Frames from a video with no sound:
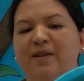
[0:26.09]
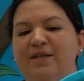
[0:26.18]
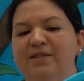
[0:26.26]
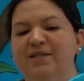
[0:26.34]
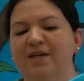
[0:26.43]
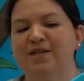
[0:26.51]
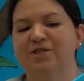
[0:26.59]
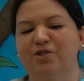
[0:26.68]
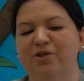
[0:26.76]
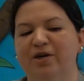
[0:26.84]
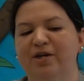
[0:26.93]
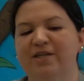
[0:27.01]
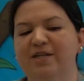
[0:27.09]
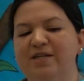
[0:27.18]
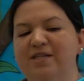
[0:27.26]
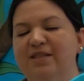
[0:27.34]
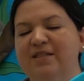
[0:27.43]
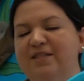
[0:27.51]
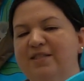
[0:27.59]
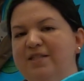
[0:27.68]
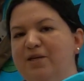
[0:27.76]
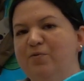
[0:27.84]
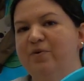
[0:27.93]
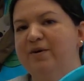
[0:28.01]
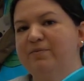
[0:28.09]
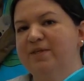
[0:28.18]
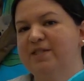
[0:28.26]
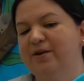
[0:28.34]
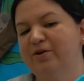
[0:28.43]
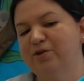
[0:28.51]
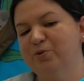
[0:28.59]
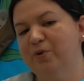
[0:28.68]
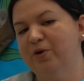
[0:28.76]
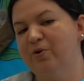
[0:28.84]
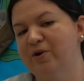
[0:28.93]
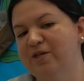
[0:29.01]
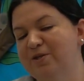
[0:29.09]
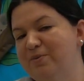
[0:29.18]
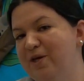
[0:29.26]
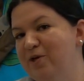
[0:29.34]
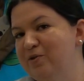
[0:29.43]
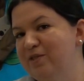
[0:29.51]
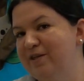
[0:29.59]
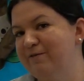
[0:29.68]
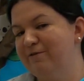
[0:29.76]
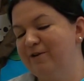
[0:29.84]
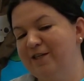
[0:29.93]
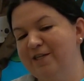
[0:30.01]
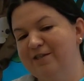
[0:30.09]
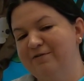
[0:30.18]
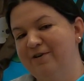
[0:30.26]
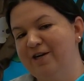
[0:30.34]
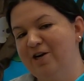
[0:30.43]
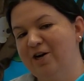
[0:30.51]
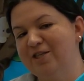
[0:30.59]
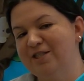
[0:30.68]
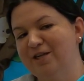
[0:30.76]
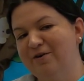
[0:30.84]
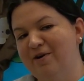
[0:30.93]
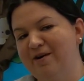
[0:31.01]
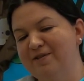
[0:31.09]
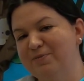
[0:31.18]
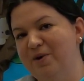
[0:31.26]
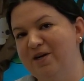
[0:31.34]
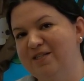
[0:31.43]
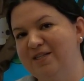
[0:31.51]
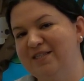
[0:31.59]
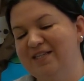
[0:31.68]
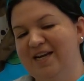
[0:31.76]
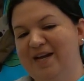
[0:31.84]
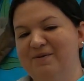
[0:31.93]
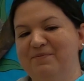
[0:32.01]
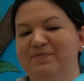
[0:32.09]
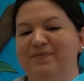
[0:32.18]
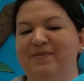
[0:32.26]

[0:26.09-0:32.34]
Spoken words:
let's get started and let's see what materials we're going to be using for this fun arts and crafts project today.